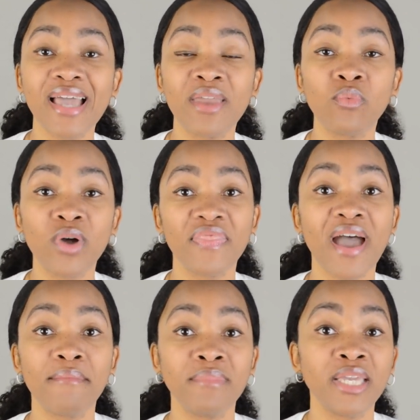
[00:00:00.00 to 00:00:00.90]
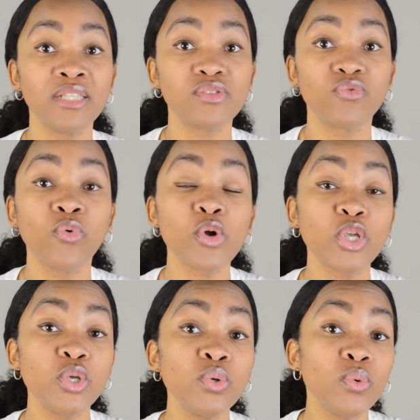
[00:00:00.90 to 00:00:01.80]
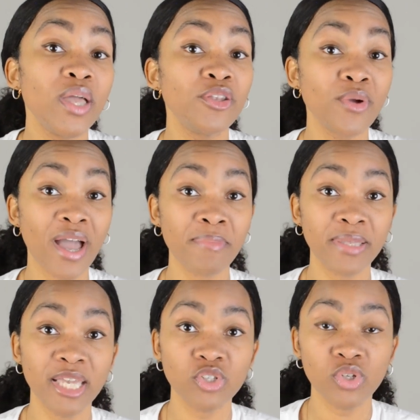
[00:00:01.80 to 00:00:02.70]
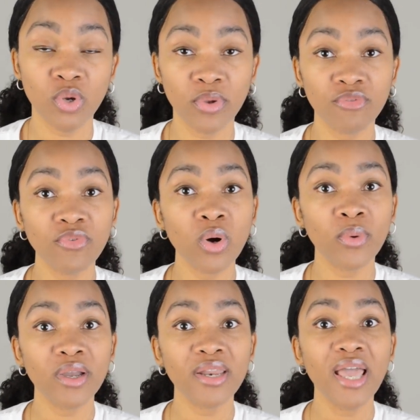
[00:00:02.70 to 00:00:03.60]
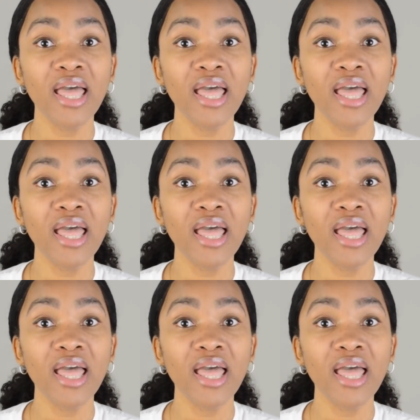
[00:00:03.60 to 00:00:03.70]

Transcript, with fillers: and what that means for you and your application going forward.